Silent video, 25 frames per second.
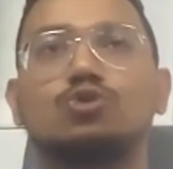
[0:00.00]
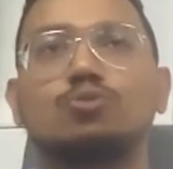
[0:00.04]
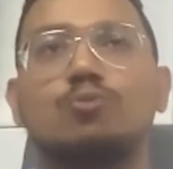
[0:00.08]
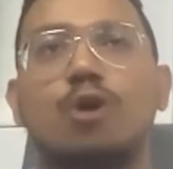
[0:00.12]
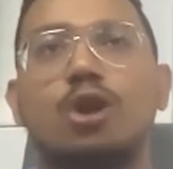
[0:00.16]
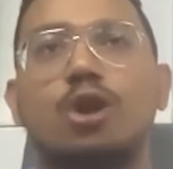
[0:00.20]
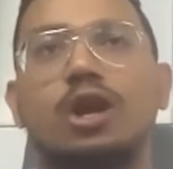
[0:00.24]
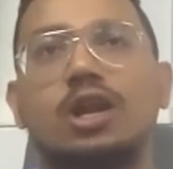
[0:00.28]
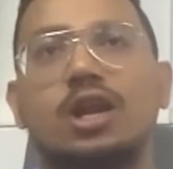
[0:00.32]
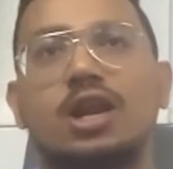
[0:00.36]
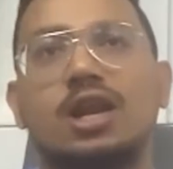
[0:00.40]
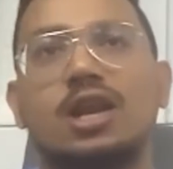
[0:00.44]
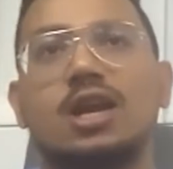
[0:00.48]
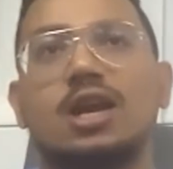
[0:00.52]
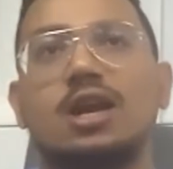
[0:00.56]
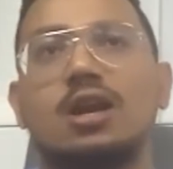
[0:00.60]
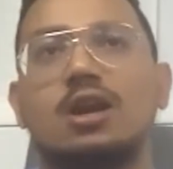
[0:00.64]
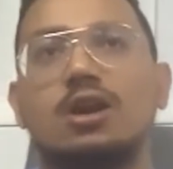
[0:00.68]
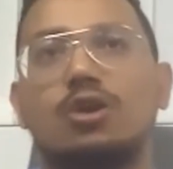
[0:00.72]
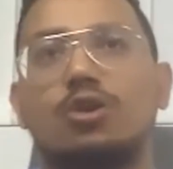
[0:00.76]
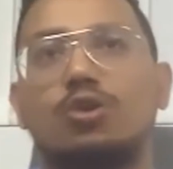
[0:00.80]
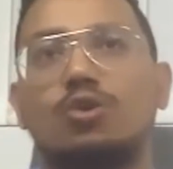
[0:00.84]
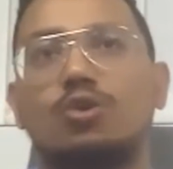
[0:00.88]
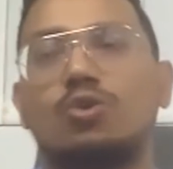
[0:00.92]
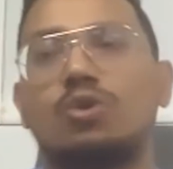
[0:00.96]
monetary
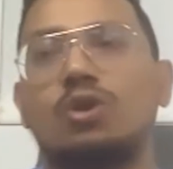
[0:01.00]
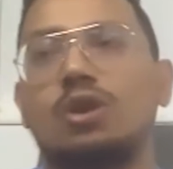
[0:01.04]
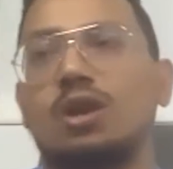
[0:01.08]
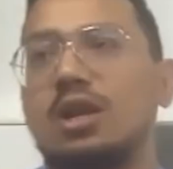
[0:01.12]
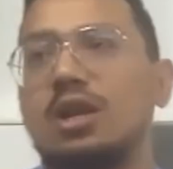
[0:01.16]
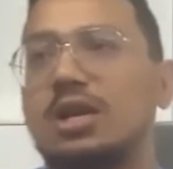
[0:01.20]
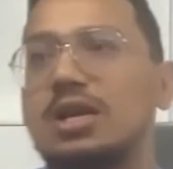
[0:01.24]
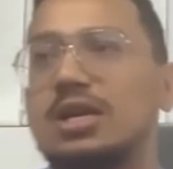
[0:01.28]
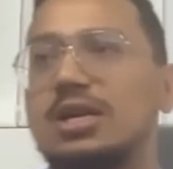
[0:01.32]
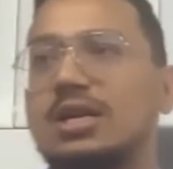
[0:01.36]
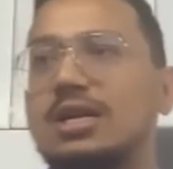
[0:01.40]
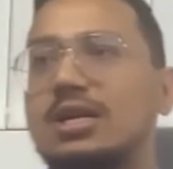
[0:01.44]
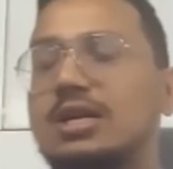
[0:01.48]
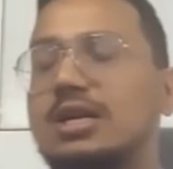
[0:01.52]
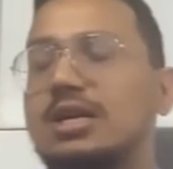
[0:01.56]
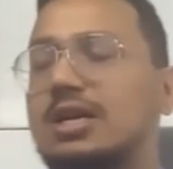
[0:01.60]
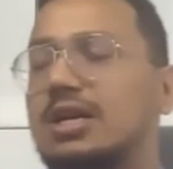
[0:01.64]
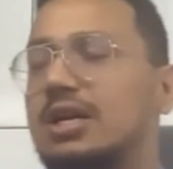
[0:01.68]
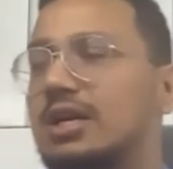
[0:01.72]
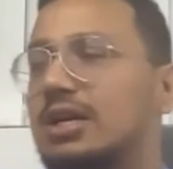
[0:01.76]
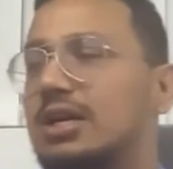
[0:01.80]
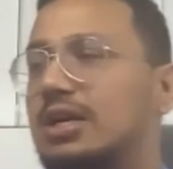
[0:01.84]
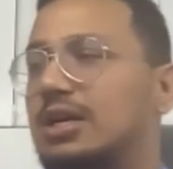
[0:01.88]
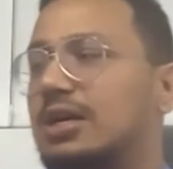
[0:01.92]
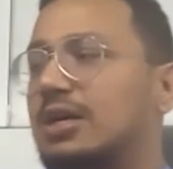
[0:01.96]
control,
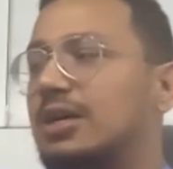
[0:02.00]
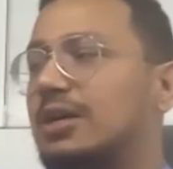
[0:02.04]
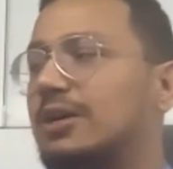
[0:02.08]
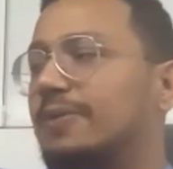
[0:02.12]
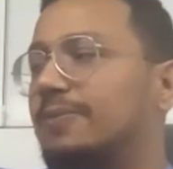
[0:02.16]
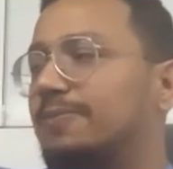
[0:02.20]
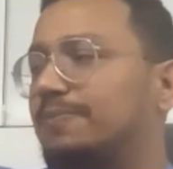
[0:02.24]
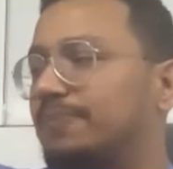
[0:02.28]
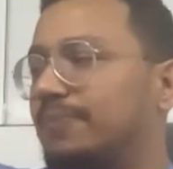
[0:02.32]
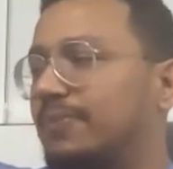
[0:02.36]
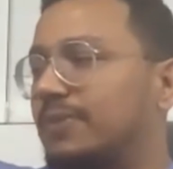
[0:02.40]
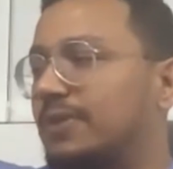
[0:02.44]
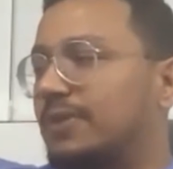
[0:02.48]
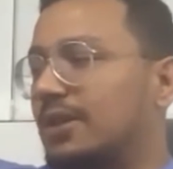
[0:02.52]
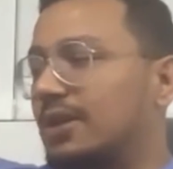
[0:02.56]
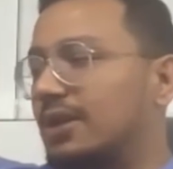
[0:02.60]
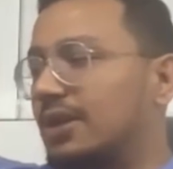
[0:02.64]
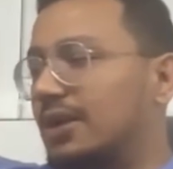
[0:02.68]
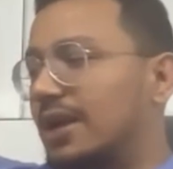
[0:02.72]
and